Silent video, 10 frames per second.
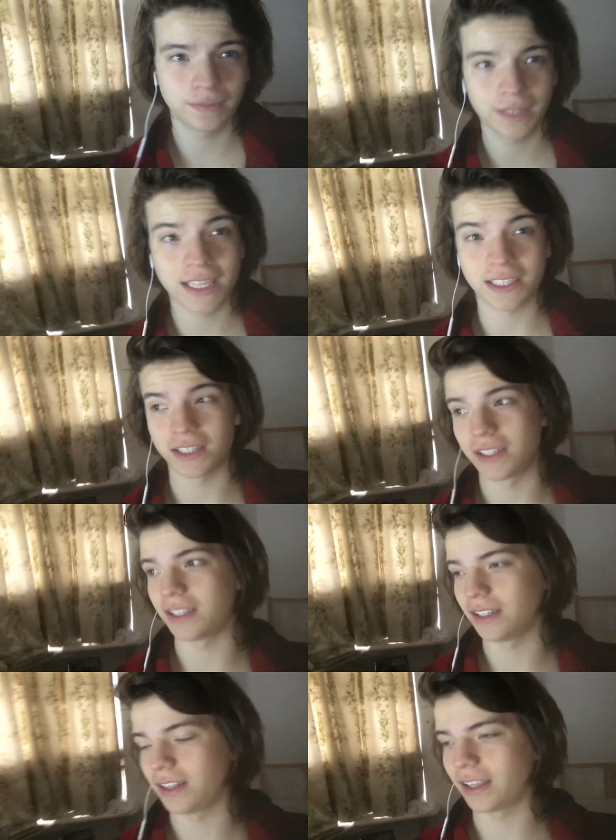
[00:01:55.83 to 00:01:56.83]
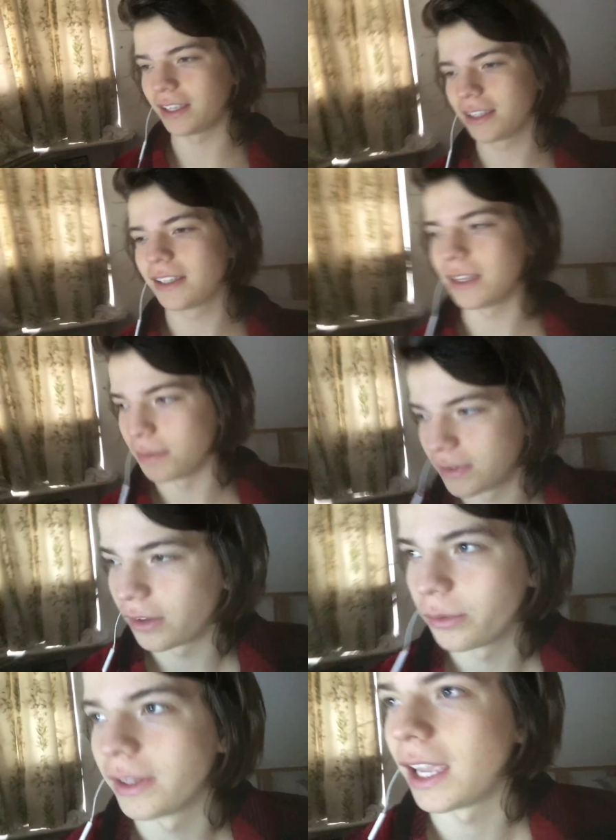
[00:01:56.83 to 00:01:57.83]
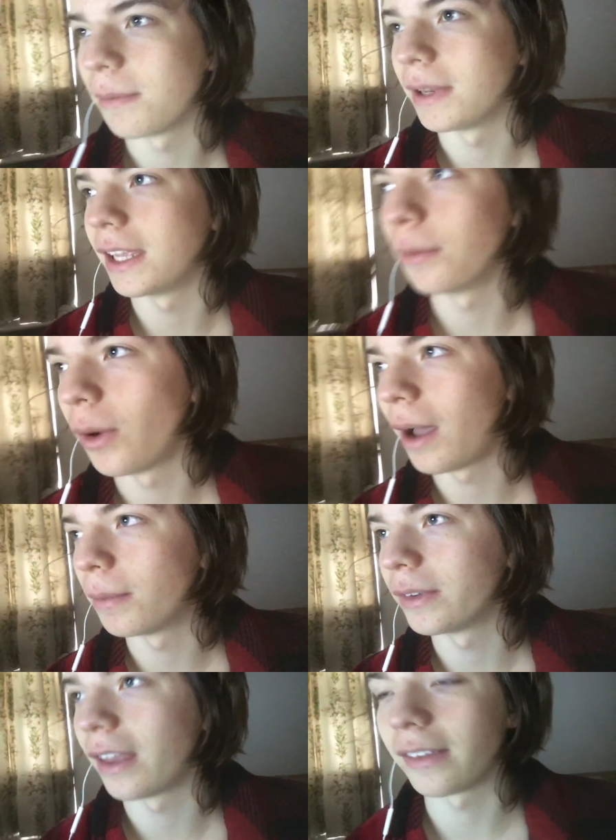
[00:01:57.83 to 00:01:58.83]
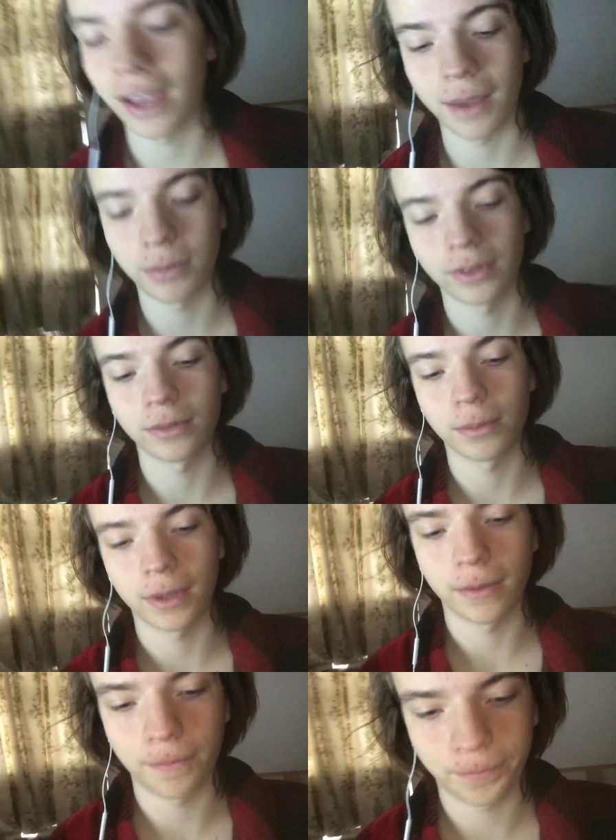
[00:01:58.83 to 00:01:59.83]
listen and like keep in touch with the game and hear what happens as it happens. But